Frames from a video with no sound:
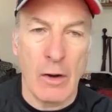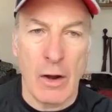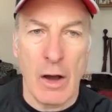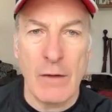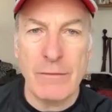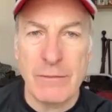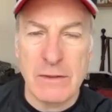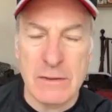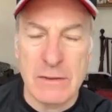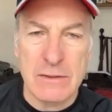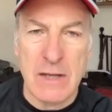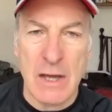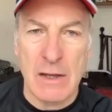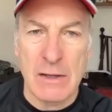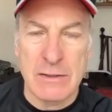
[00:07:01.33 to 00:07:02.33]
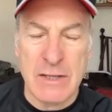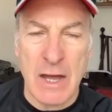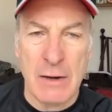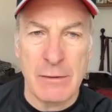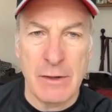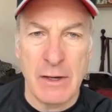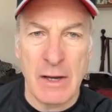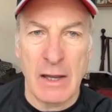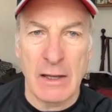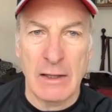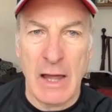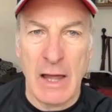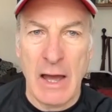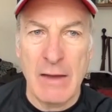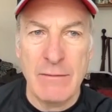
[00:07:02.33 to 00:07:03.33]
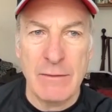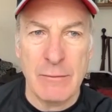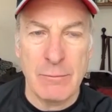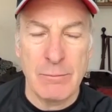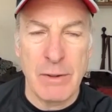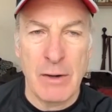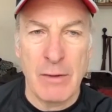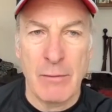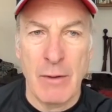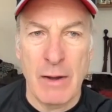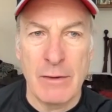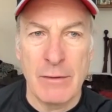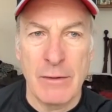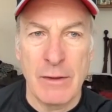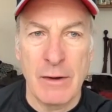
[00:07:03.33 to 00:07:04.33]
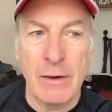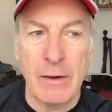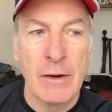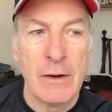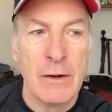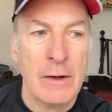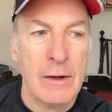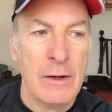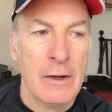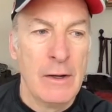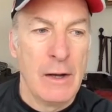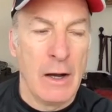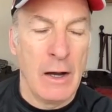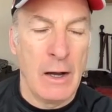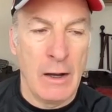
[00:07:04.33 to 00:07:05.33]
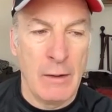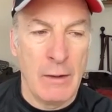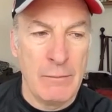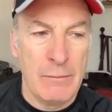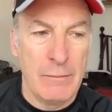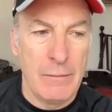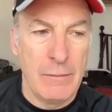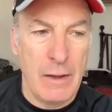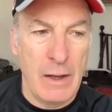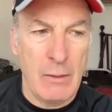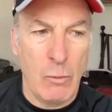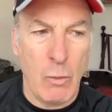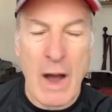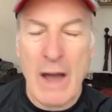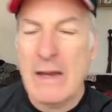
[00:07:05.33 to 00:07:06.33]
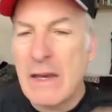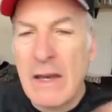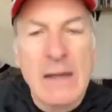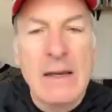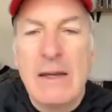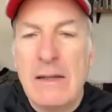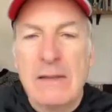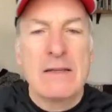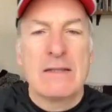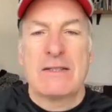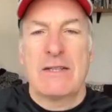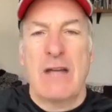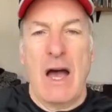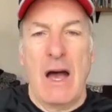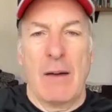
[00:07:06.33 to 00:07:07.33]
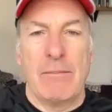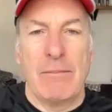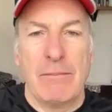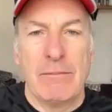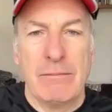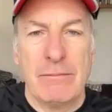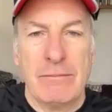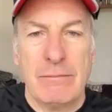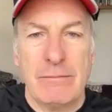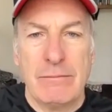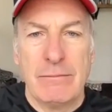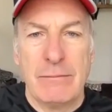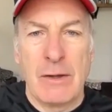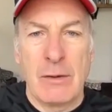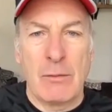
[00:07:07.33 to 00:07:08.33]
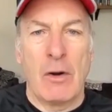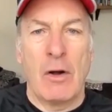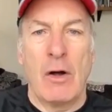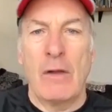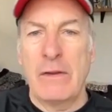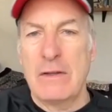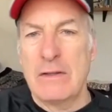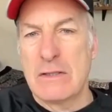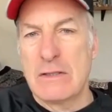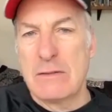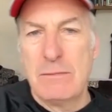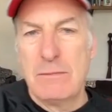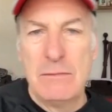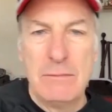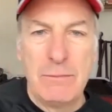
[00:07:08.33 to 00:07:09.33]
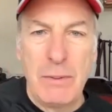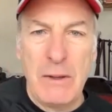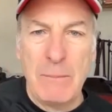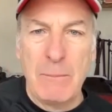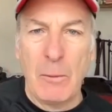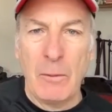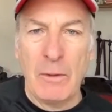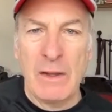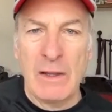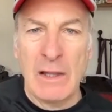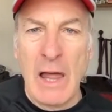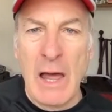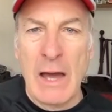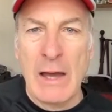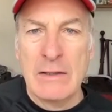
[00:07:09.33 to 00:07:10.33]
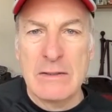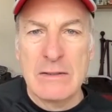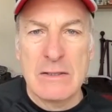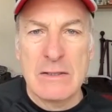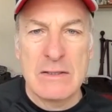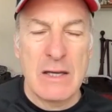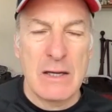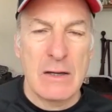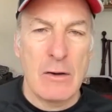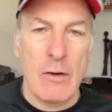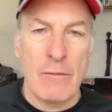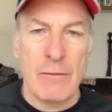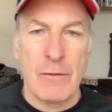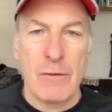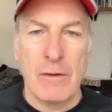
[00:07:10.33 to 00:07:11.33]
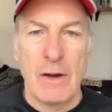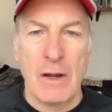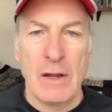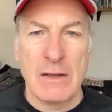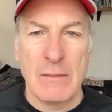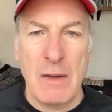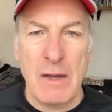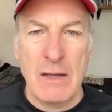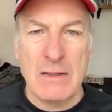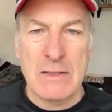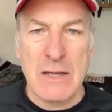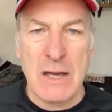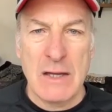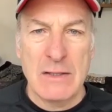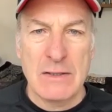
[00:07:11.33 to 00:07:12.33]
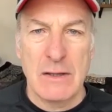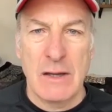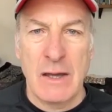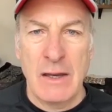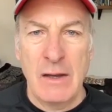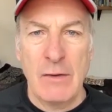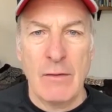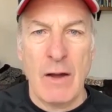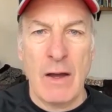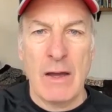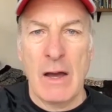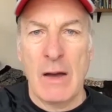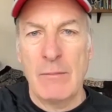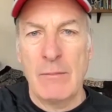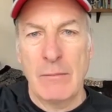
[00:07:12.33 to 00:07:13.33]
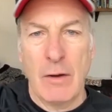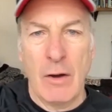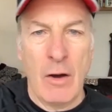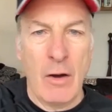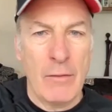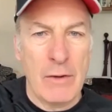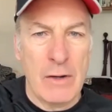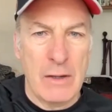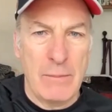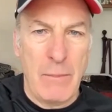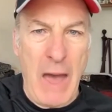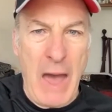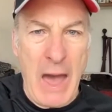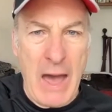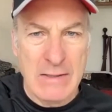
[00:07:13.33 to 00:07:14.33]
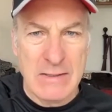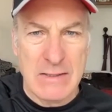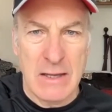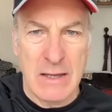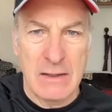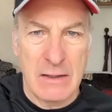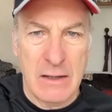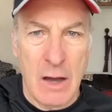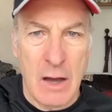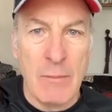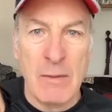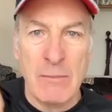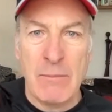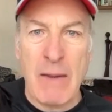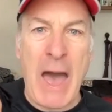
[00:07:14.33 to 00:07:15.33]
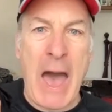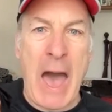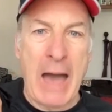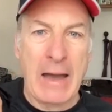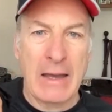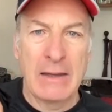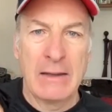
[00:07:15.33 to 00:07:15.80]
off to Saturday Night Live and been a writer there. And why did I need this job? There were all these people in line to take over at the main stage. And here I am, already past it, coming back